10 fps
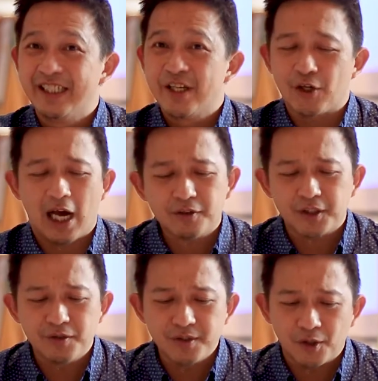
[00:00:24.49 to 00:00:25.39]
So how do
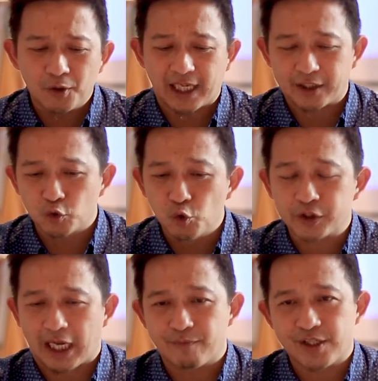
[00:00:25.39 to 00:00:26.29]
you know that 2
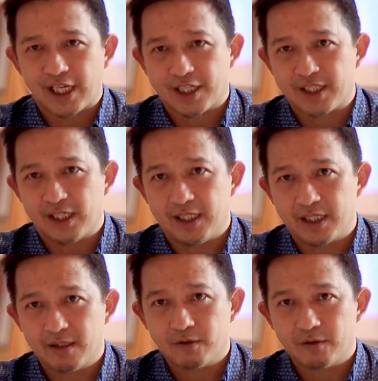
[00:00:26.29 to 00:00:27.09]
times 6 is